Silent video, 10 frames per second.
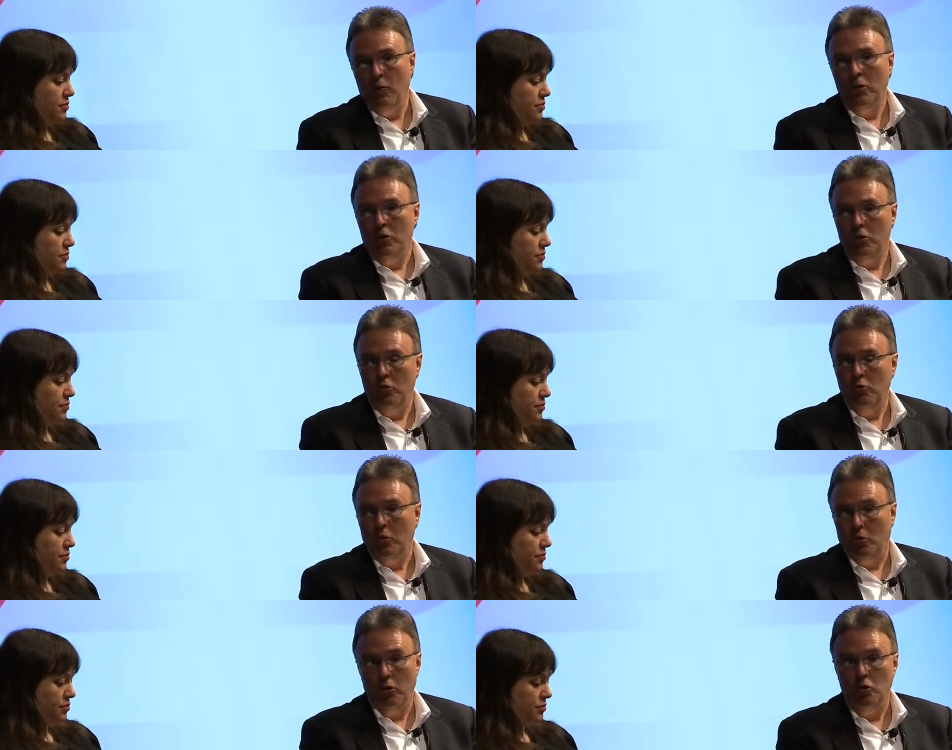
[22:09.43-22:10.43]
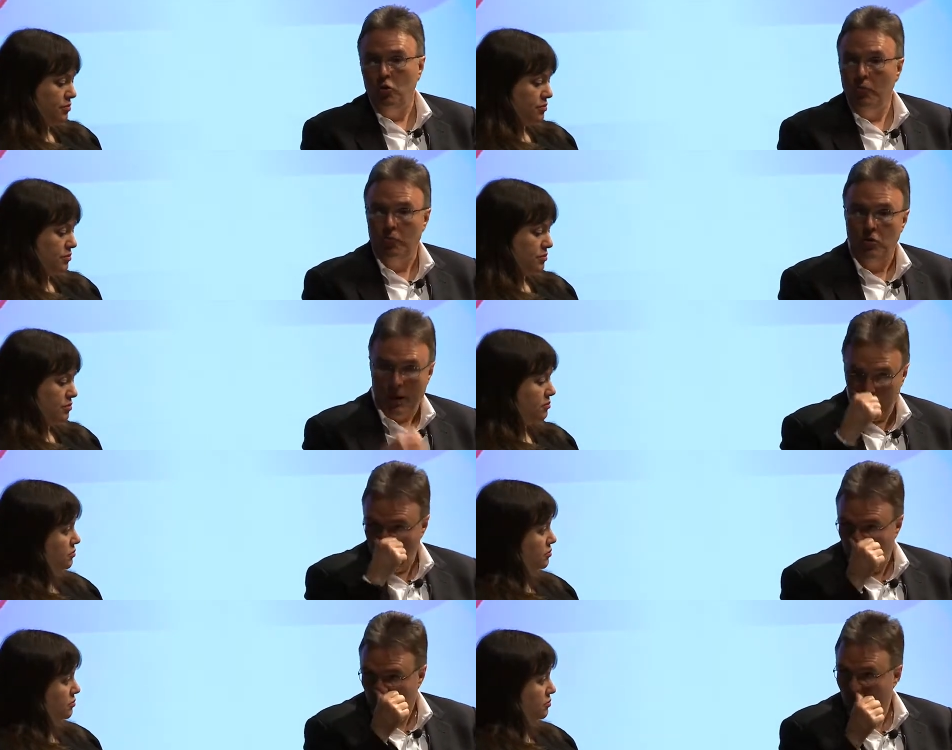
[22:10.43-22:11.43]
Speaker 1: we continue with our relationship with
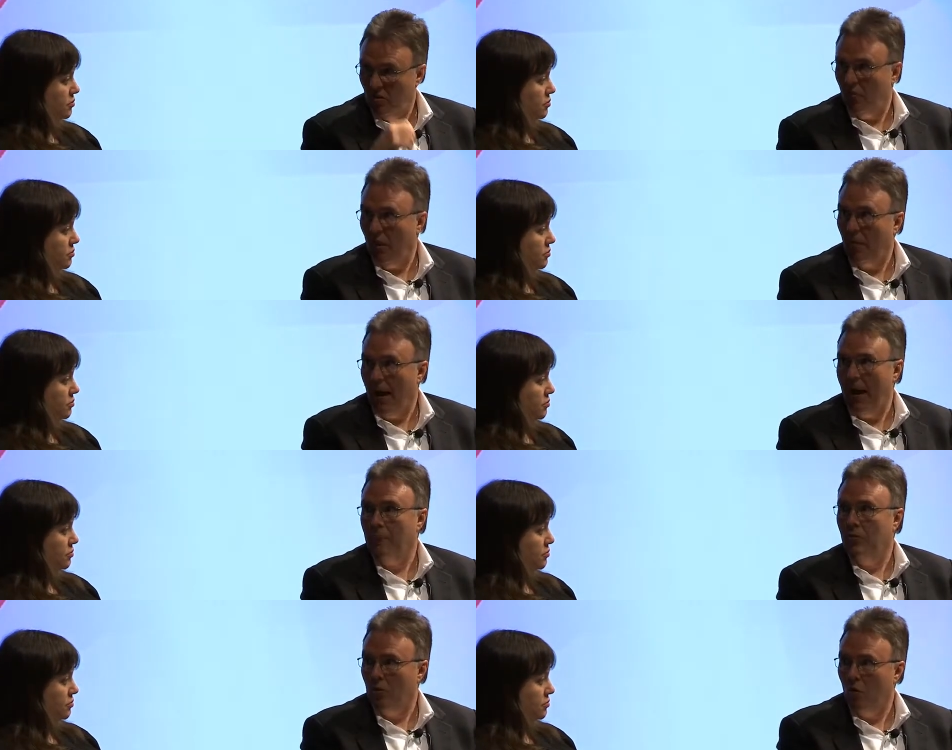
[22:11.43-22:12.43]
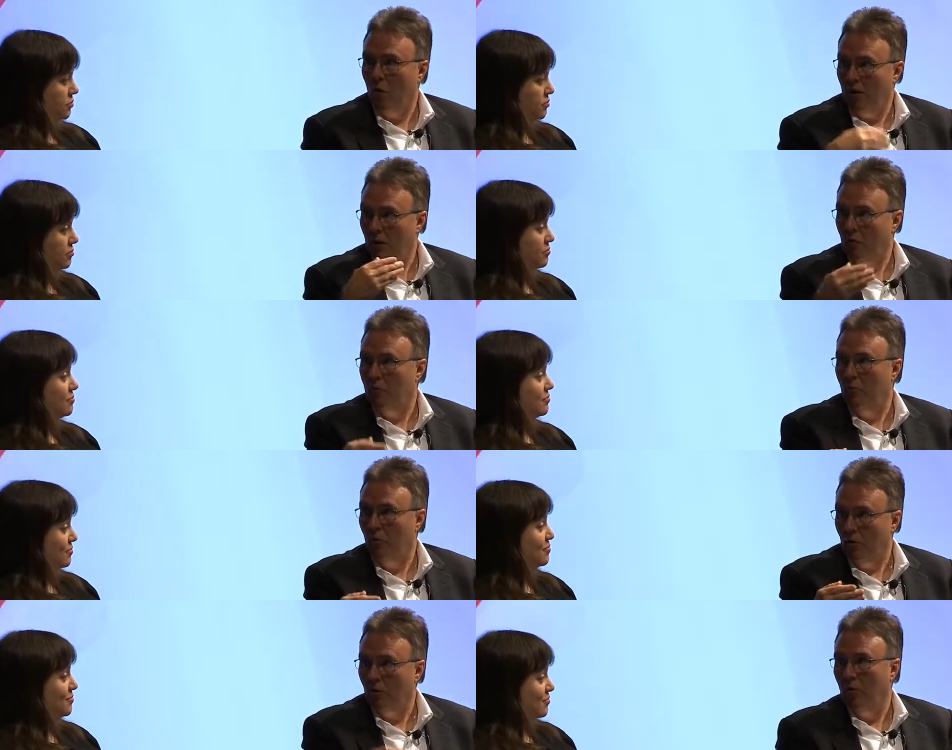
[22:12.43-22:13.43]
Samsung to develop apps that go on there to
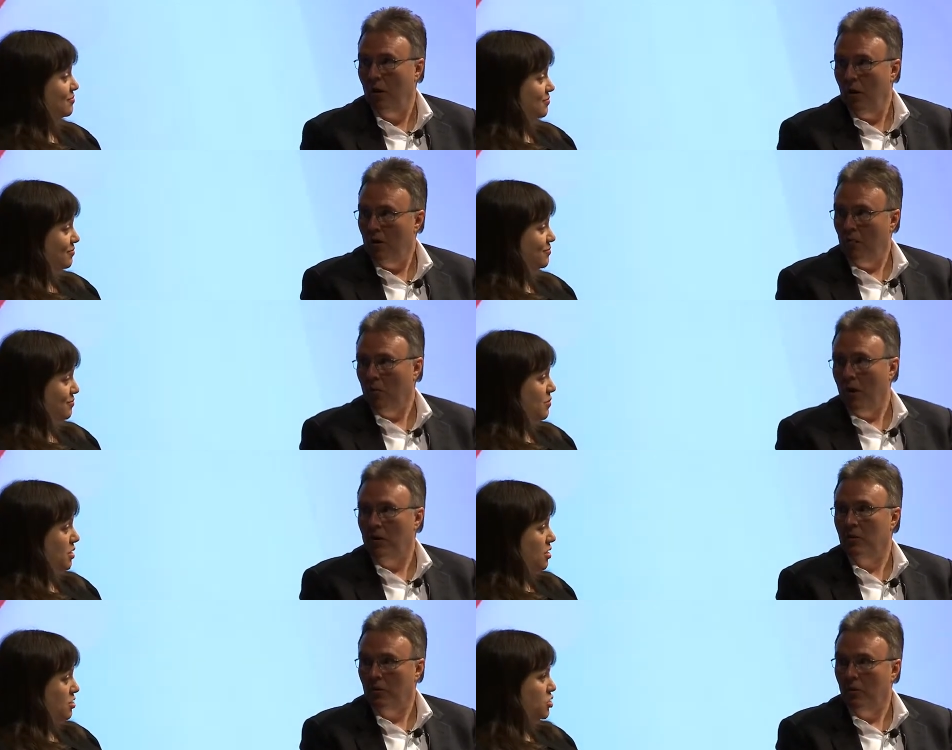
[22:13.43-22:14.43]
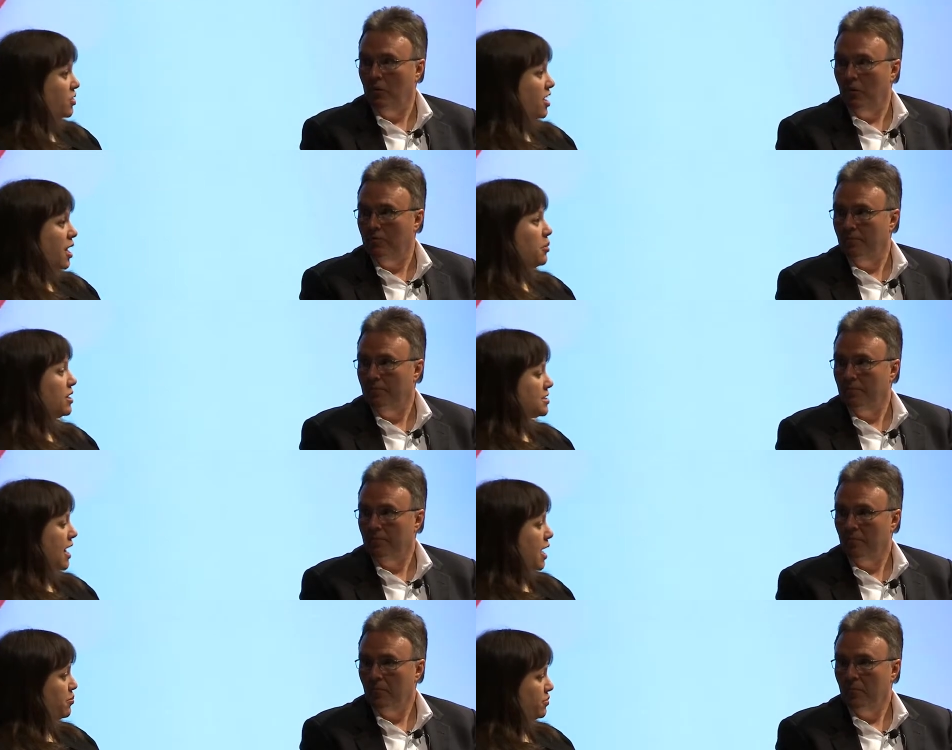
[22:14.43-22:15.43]
put our content.
Speaker 2: So on the cable as
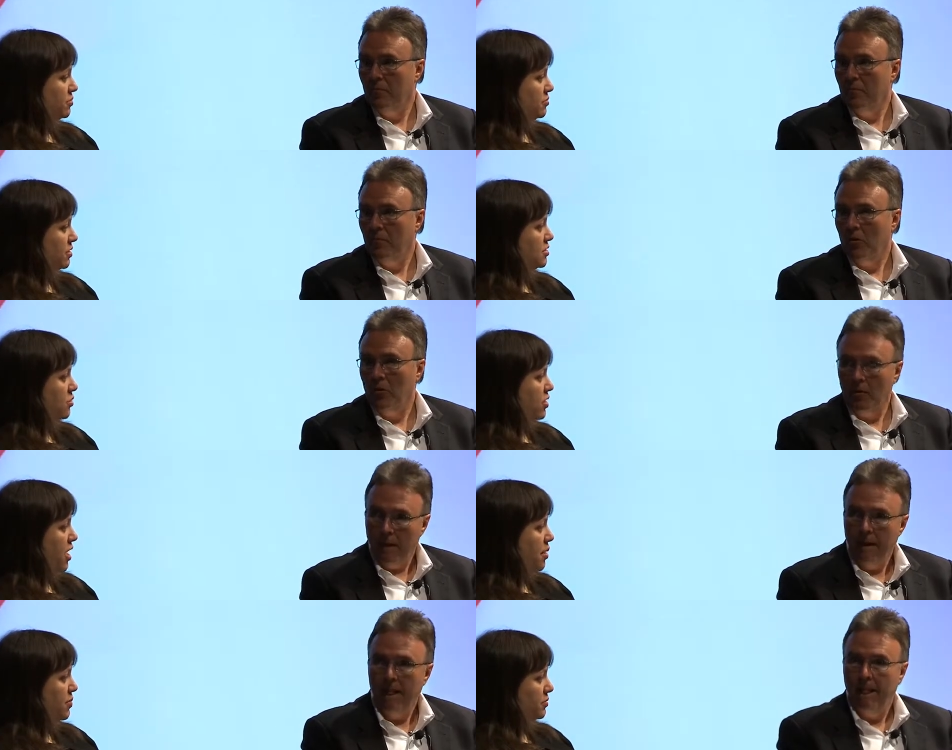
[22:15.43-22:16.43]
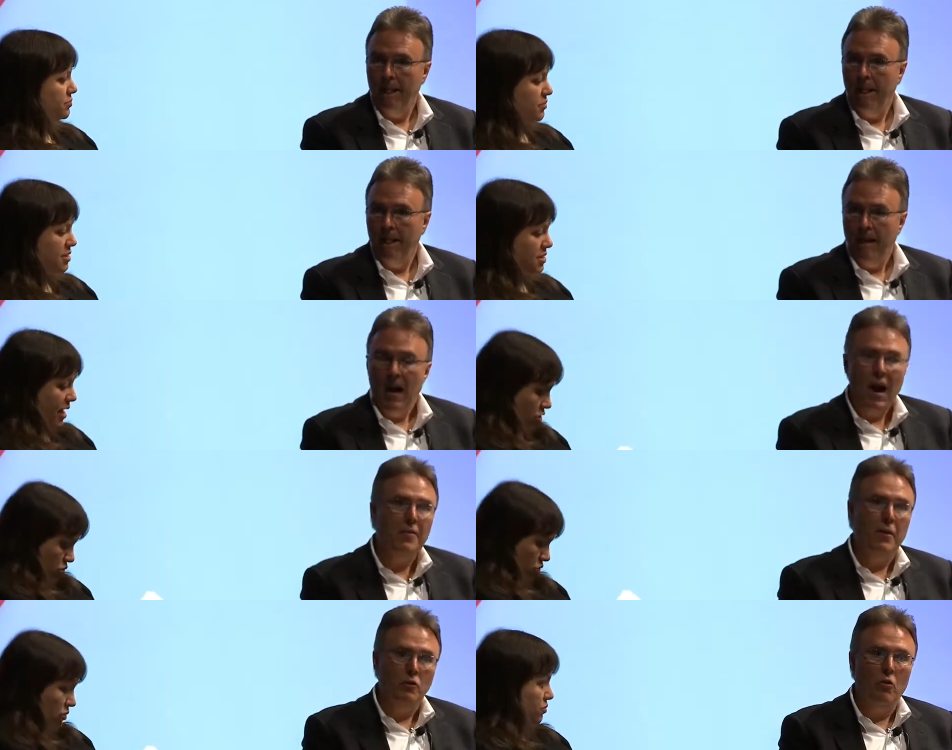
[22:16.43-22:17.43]
an app is going
Speaker 1: to happen. That's an actual.
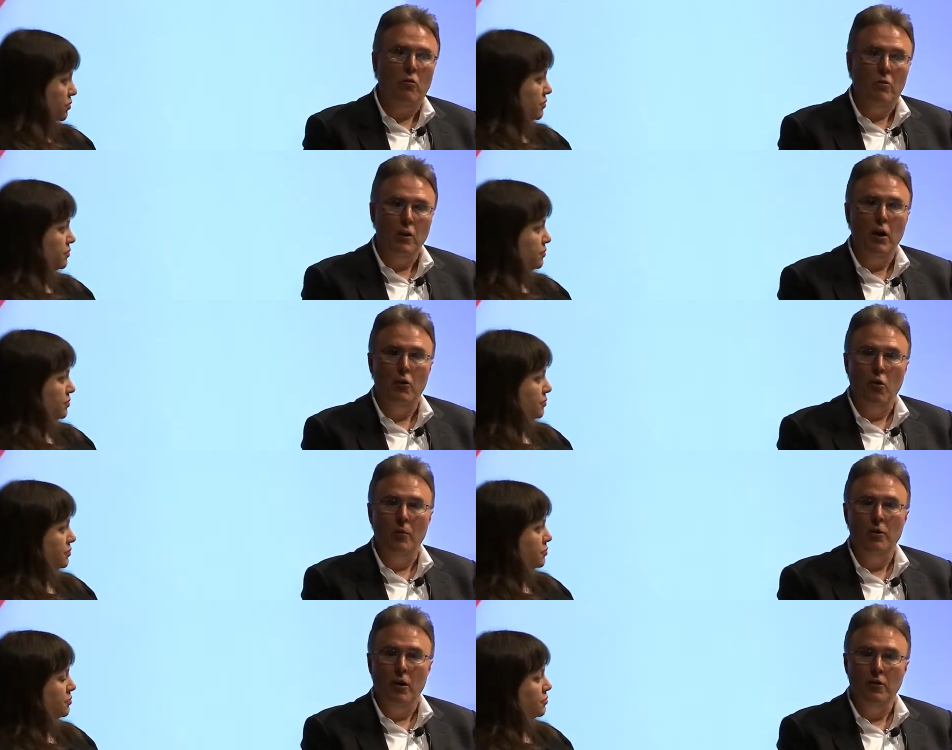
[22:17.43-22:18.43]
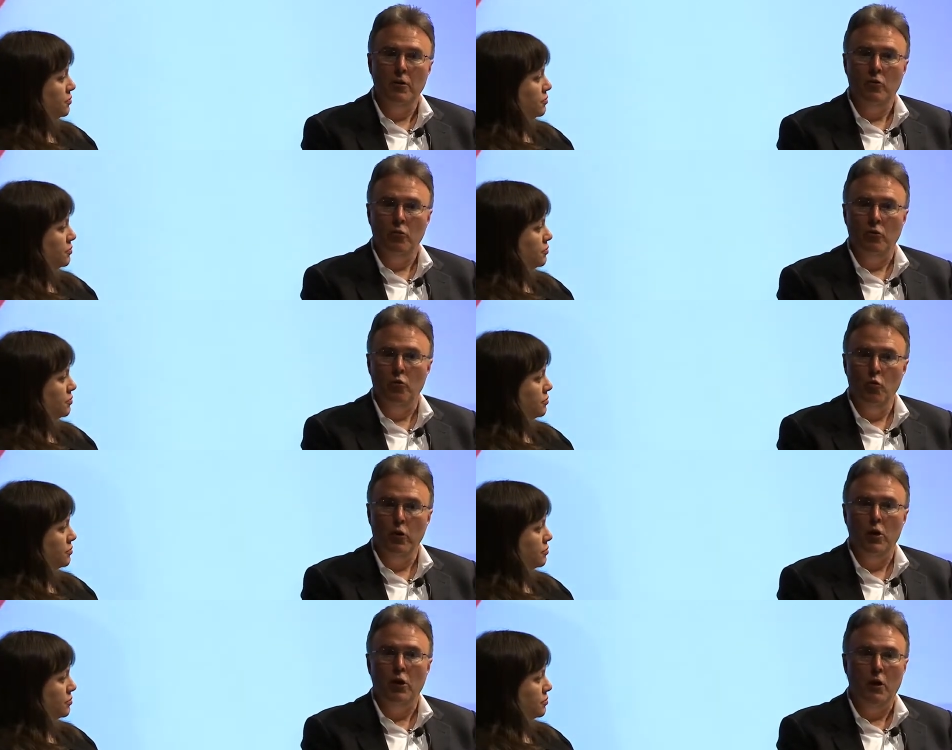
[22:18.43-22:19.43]
I think so. Yeah. No. I mean, I think we are
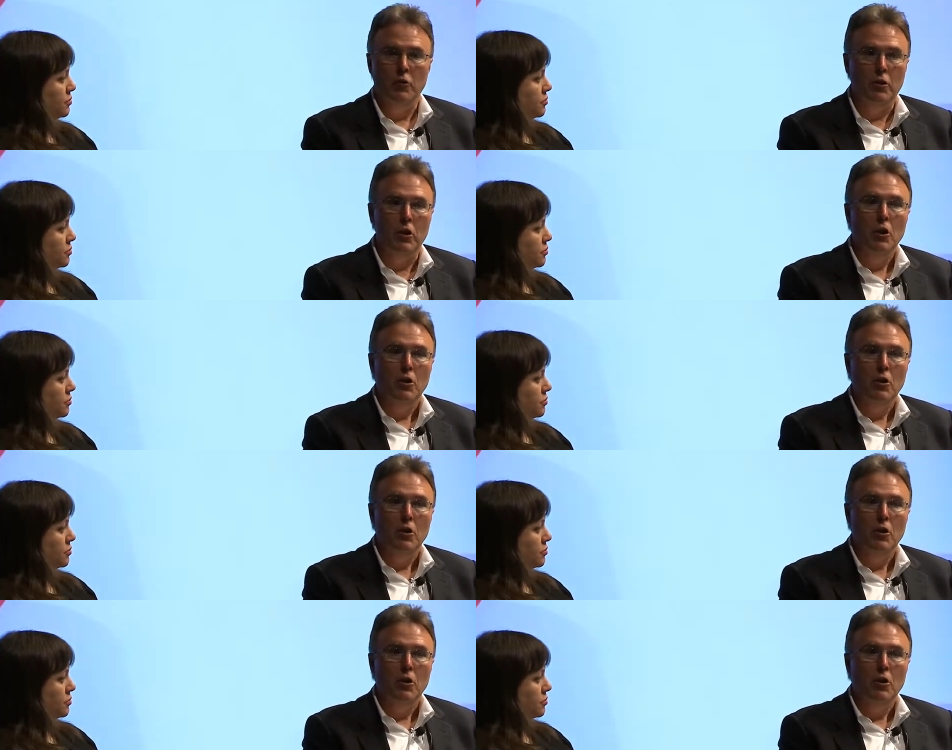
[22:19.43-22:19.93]
doing it now. The